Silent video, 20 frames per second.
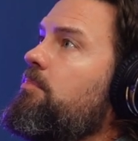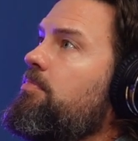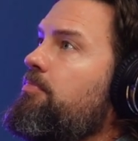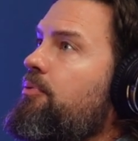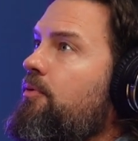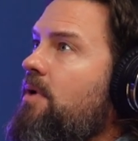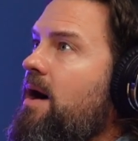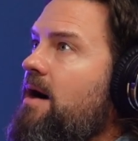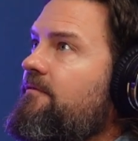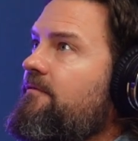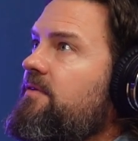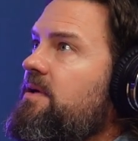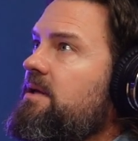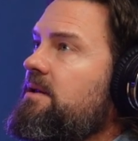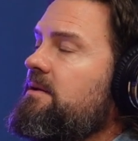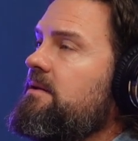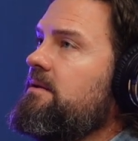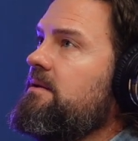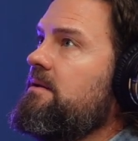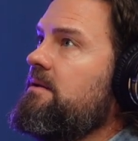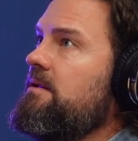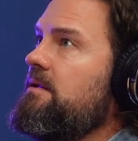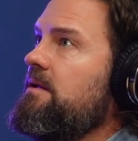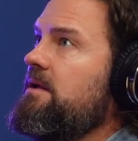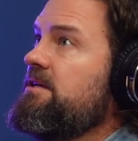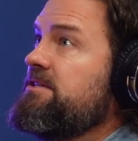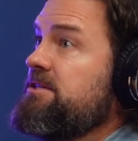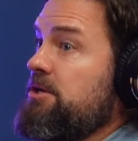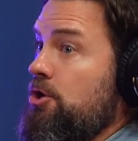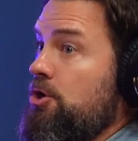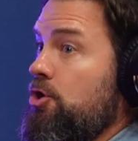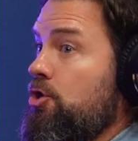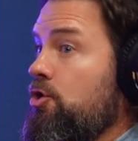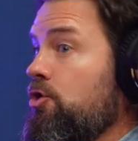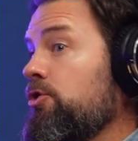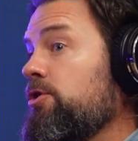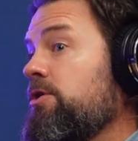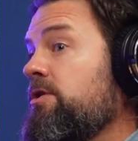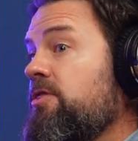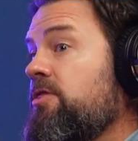profit is a
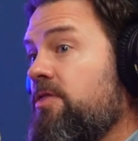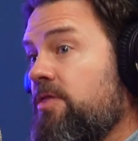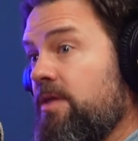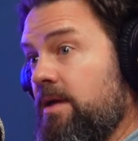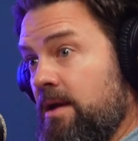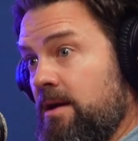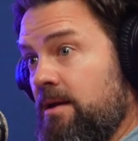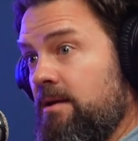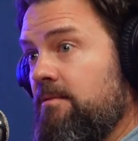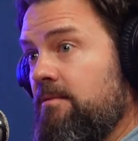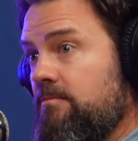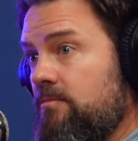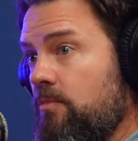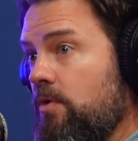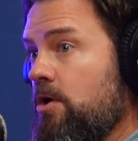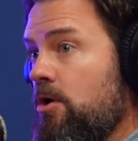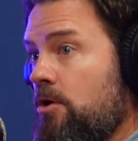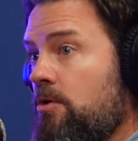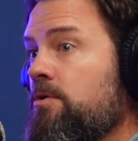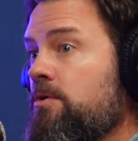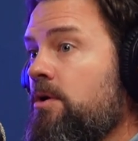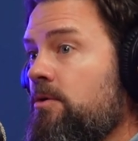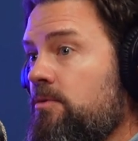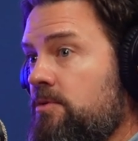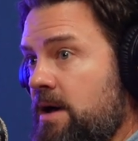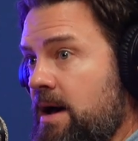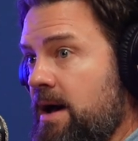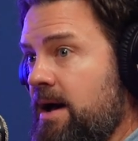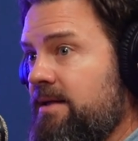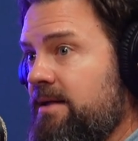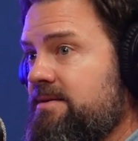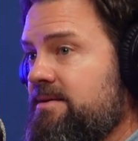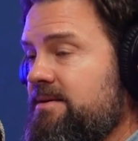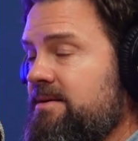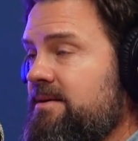good thing. We all know that.